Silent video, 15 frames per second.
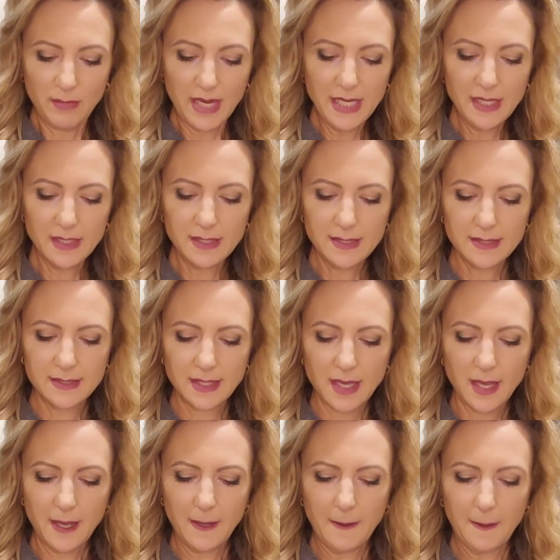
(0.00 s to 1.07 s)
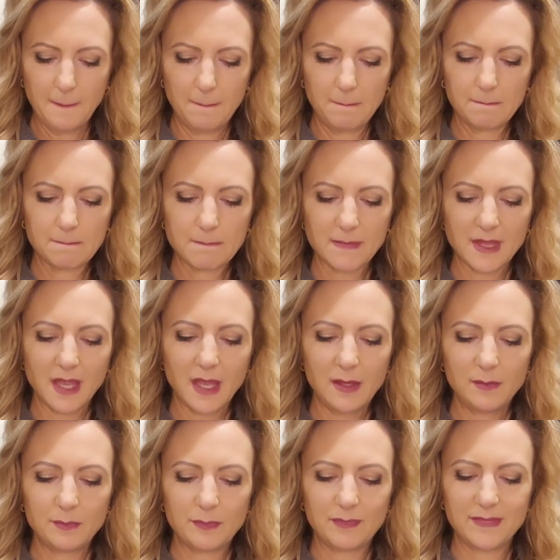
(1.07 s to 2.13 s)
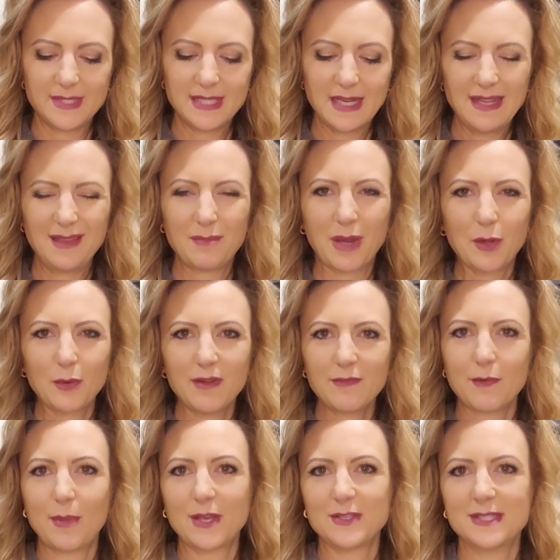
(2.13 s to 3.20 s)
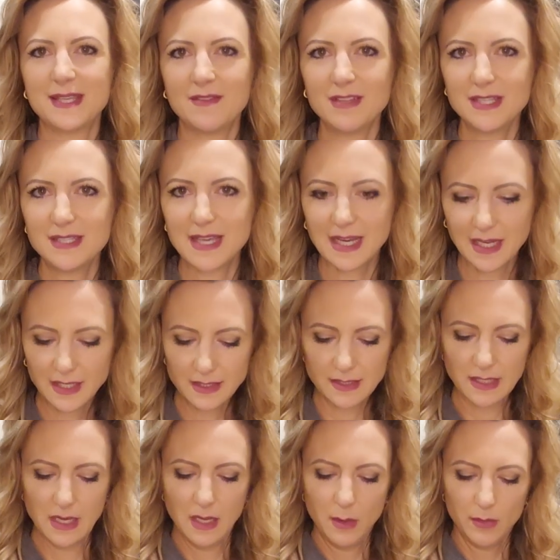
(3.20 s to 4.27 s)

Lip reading: Mine is, I set it in the microwave for about 7 seconds,